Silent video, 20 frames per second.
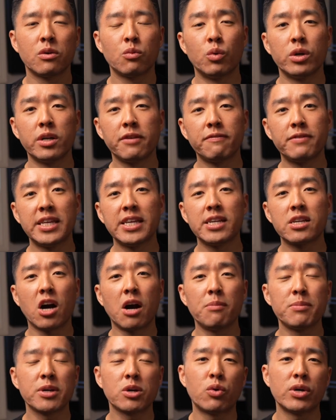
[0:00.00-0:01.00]
One of the
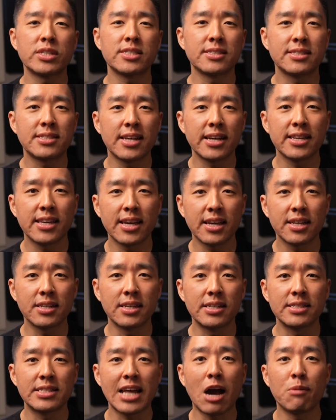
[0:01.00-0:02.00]
common questions I get
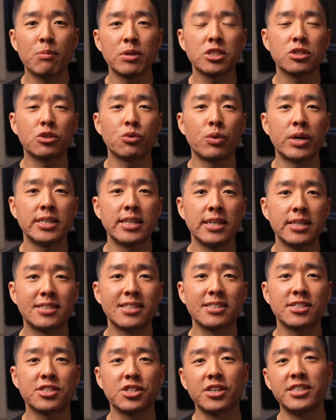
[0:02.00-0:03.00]
is how much do I need
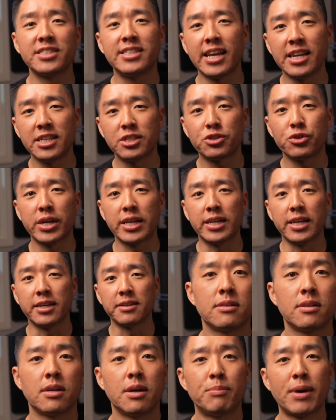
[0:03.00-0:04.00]
to start day
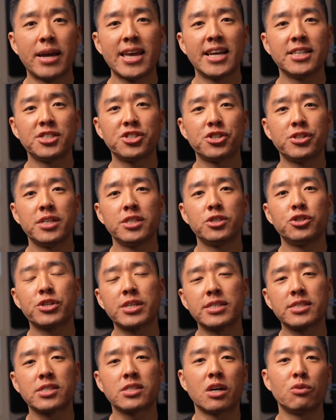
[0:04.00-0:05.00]
trading? And my answer is you
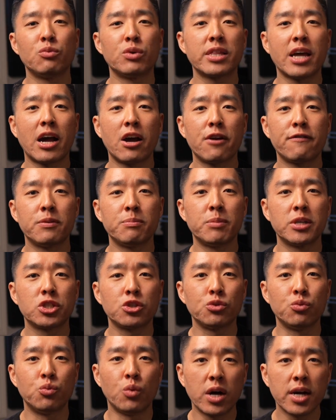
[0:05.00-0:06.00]
can start with however
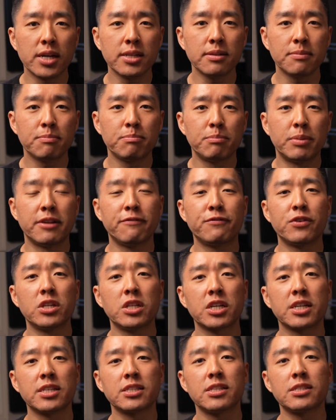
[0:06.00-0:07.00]
much you want, but if you're
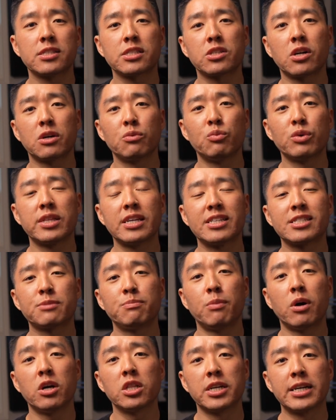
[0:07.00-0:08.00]
looking to start with a
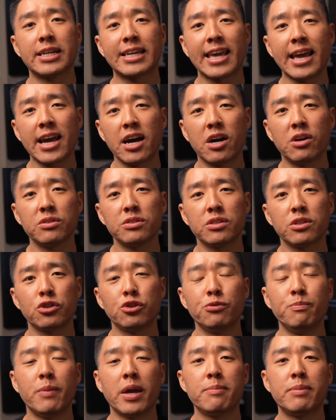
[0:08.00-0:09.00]
smaller account,
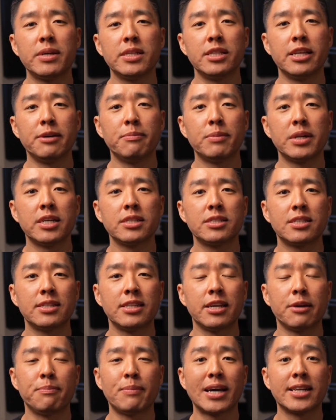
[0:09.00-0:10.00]
you may be limited to
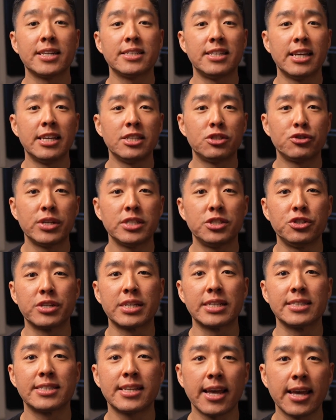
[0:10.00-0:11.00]
the amount of day trades you
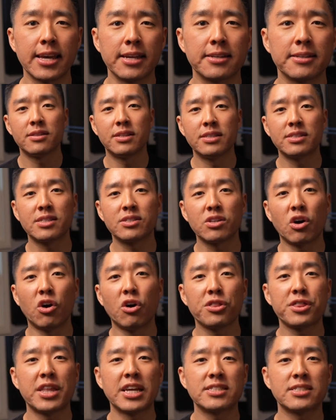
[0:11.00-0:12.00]
can take. This is
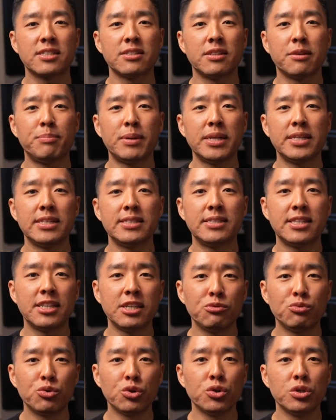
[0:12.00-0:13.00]
all thanks to the
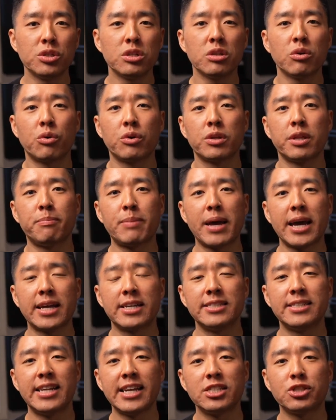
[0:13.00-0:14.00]
PDT rule, or the
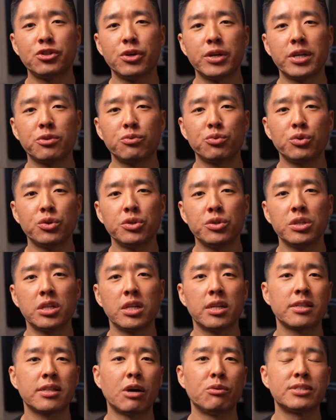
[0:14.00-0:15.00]
pattern day trading rule,
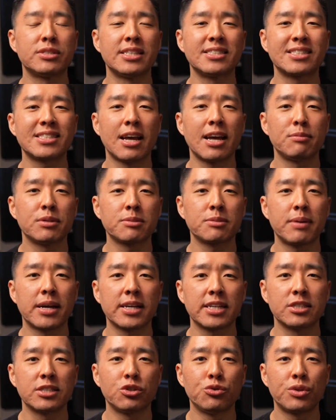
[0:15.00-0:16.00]
that was established
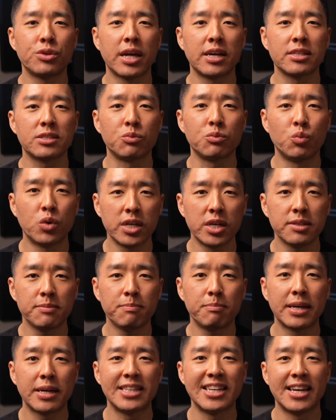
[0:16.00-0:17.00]
back in 2001
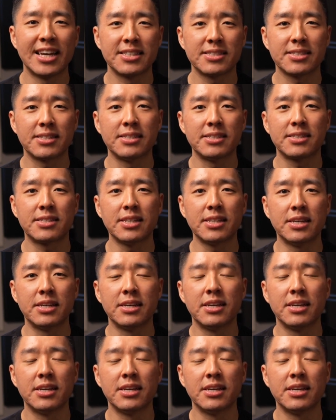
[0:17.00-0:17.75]
by the SEC.